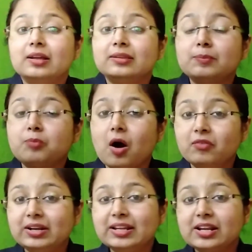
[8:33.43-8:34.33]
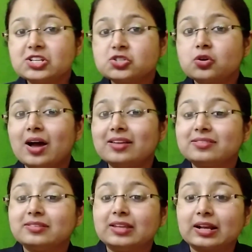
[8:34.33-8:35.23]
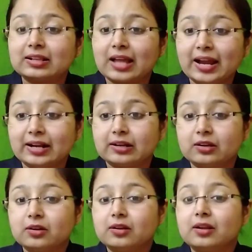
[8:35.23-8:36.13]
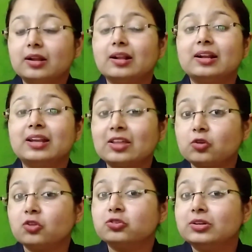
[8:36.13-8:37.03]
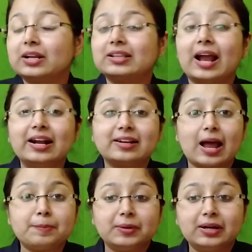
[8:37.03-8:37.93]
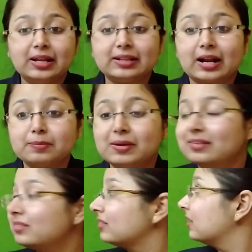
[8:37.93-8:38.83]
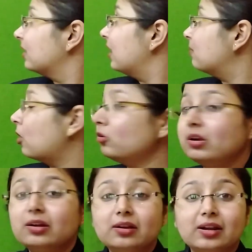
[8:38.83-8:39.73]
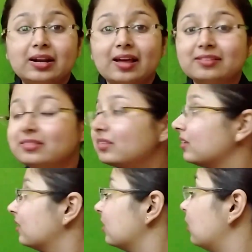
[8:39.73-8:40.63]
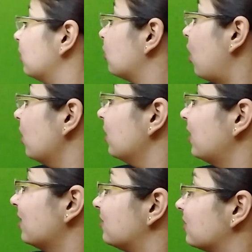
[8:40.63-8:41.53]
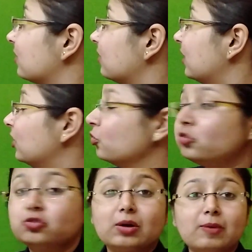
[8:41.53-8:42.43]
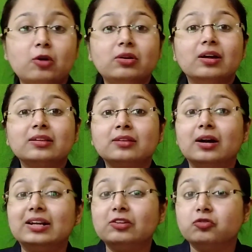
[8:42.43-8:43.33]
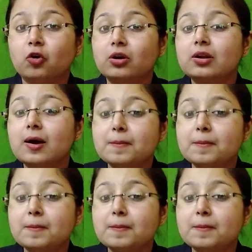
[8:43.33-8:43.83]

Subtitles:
The poverty ratio has declined. It has also declined rapidly. That means it has reduced to about 34%.